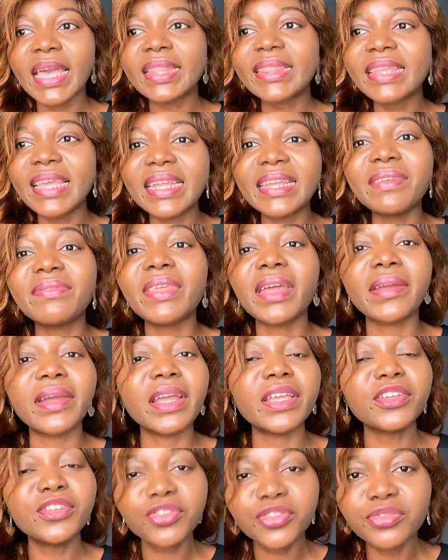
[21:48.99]
Then if there
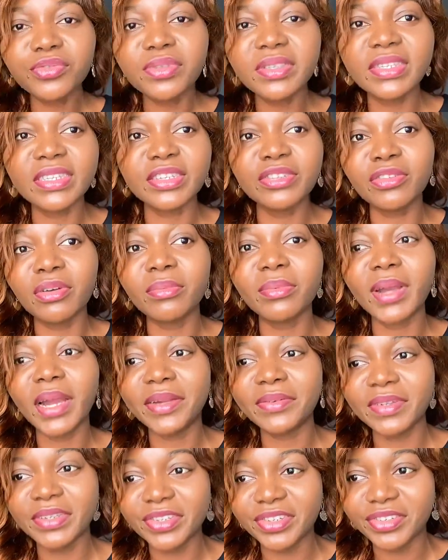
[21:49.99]
are issues in your
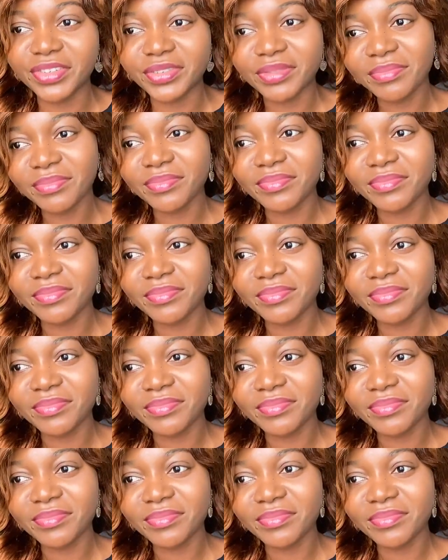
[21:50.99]
marriage,